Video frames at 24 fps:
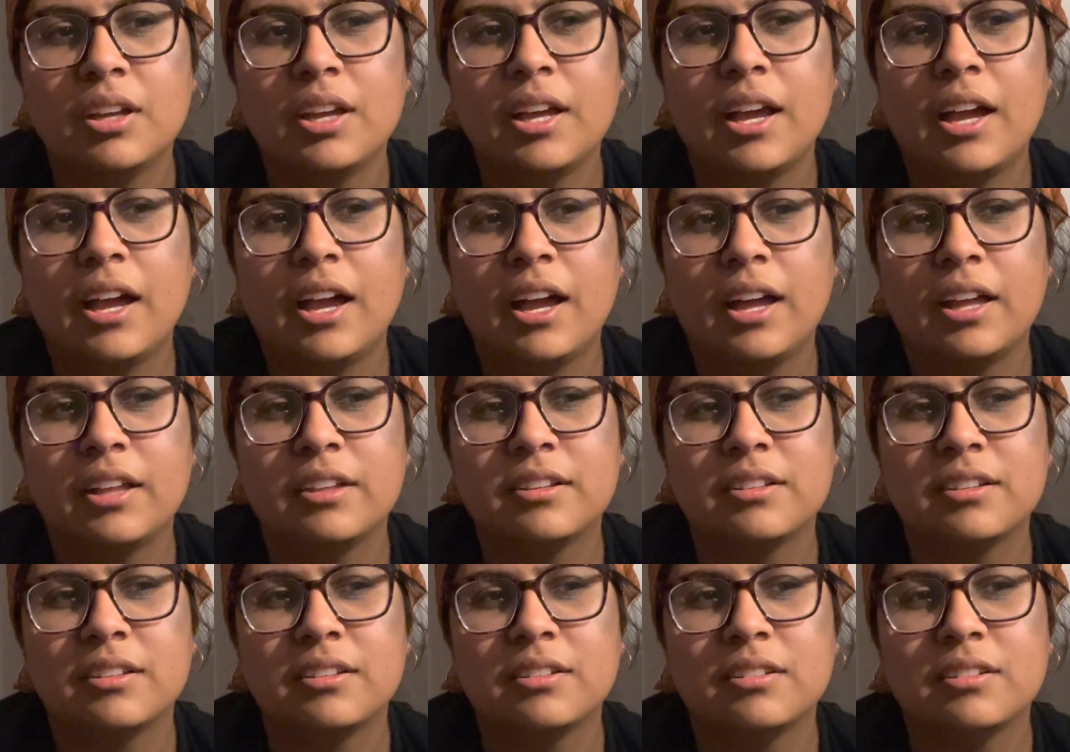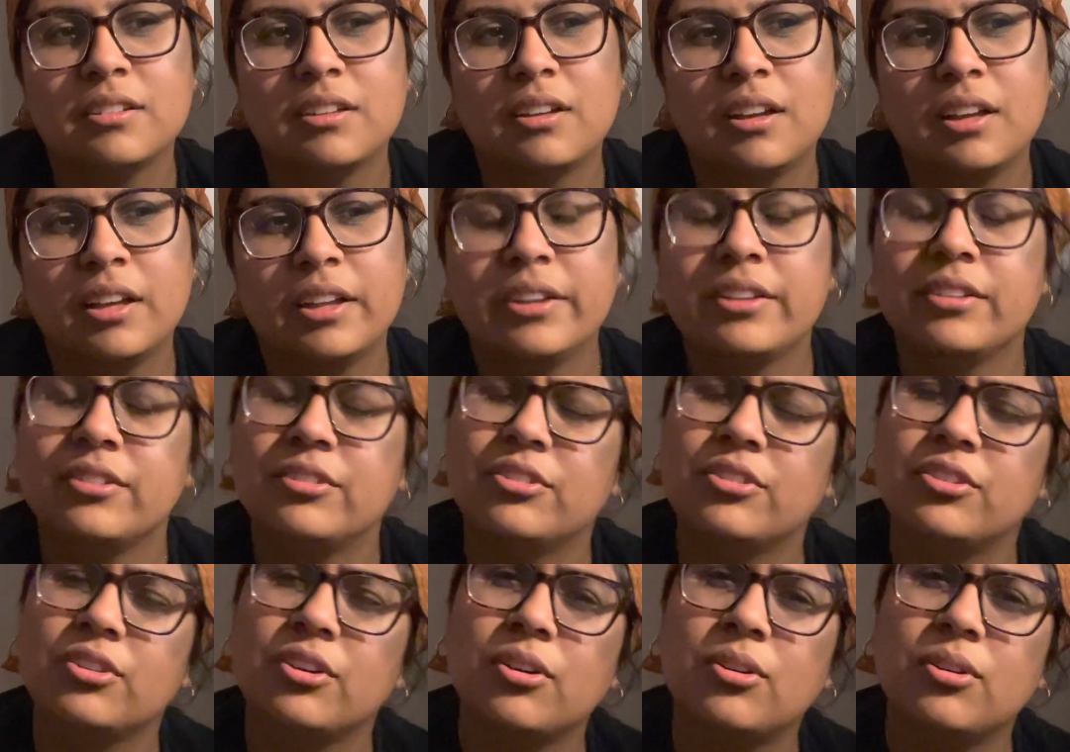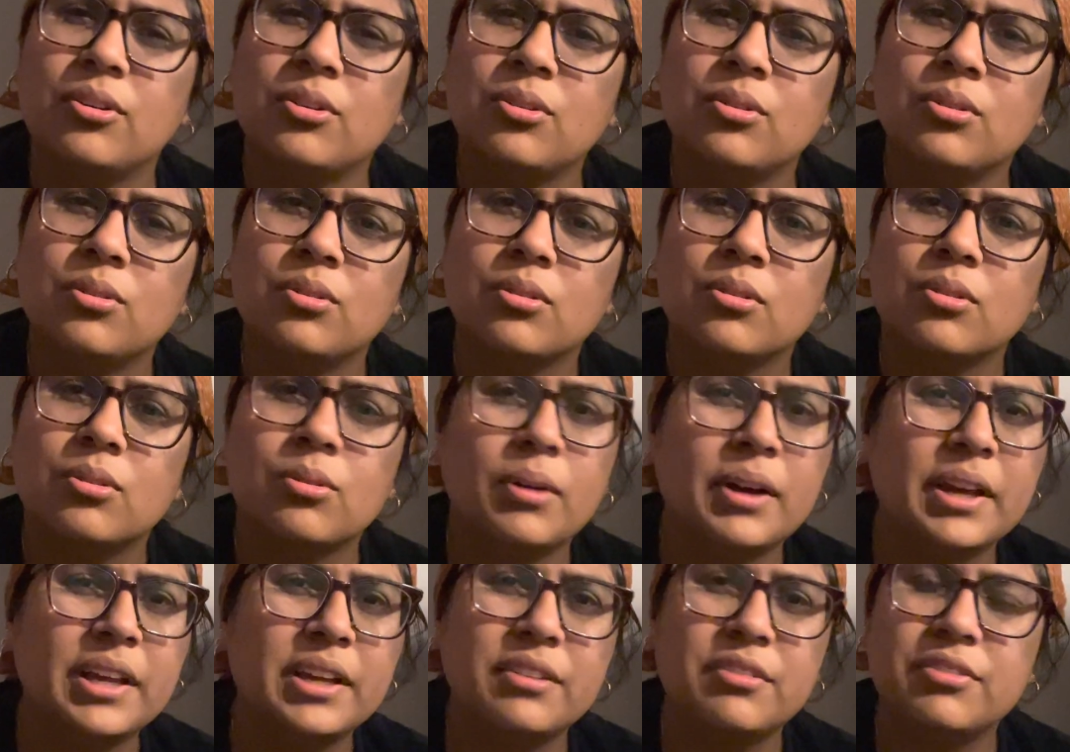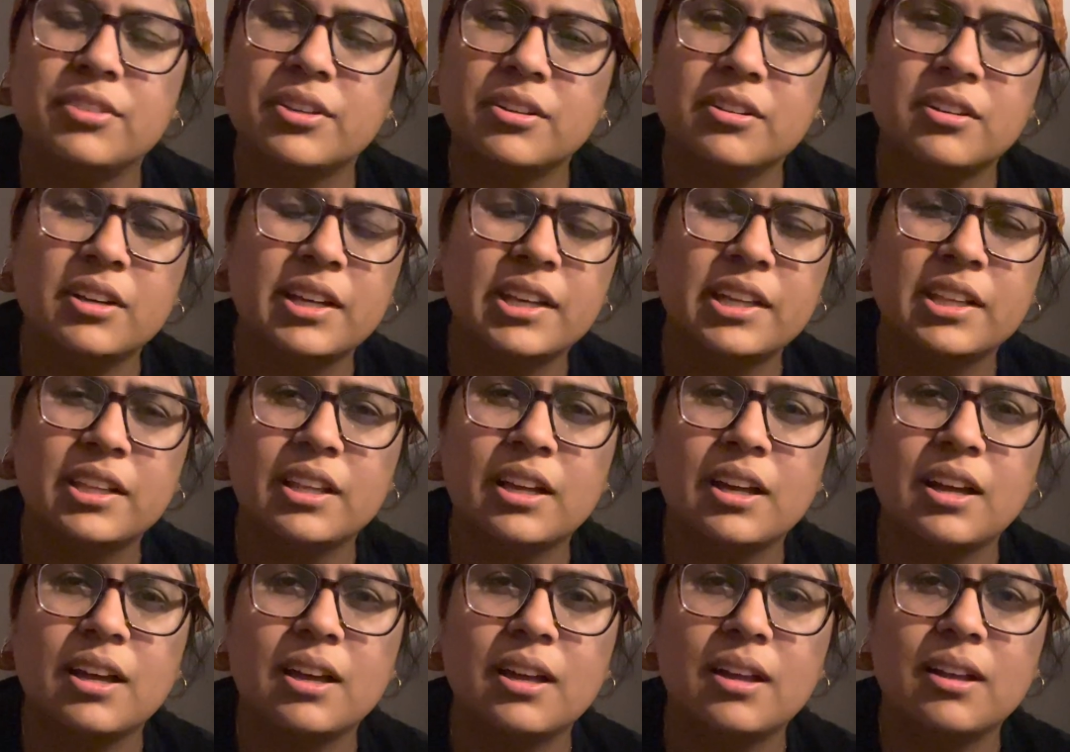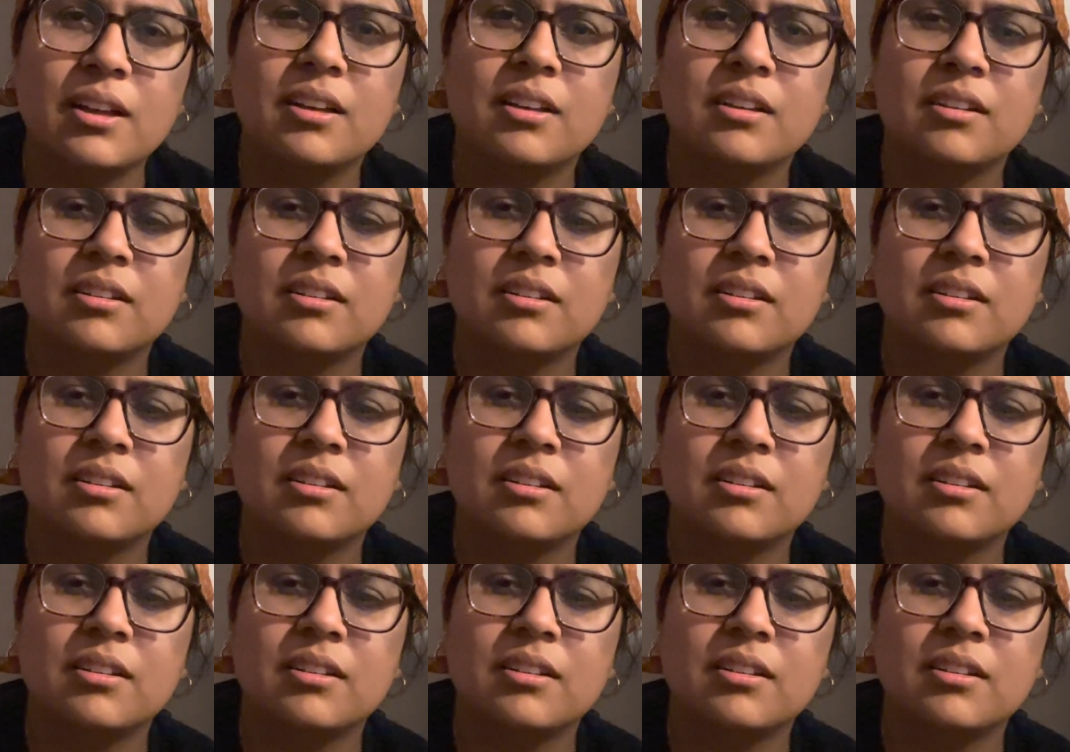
And I don't quite feel like that.